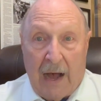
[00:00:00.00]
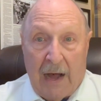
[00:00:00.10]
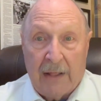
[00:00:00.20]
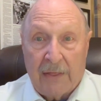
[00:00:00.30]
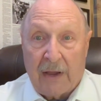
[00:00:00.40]

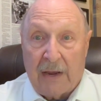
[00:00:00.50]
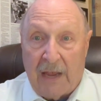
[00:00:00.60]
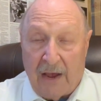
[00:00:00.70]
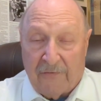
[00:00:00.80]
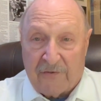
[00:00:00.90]
on the
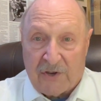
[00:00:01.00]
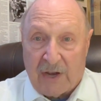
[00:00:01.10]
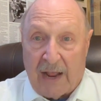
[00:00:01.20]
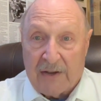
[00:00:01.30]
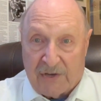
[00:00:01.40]

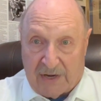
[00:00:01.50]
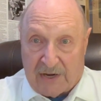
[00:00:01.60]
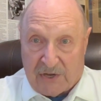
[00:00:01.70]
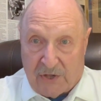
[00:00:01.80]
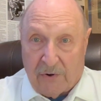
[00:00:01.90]
gifts at
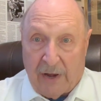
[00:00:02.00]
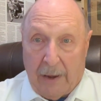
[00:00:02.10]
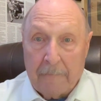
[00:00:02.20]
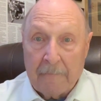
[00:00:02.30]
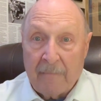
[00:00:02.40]

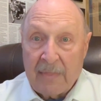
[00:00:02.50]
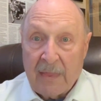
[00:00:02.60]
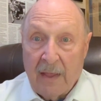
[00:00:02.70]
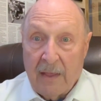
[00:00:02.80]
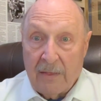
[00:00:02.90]
6:30.
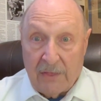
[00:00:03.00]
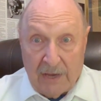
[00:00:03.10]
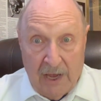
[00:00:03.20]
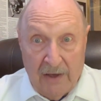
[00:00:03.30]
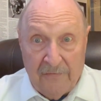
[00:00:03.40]
The
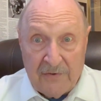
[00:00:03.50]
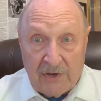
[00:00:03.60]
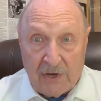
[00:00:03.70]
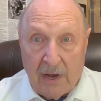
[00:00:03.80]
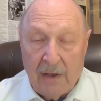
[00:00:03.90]

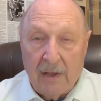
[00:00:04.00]
gifts?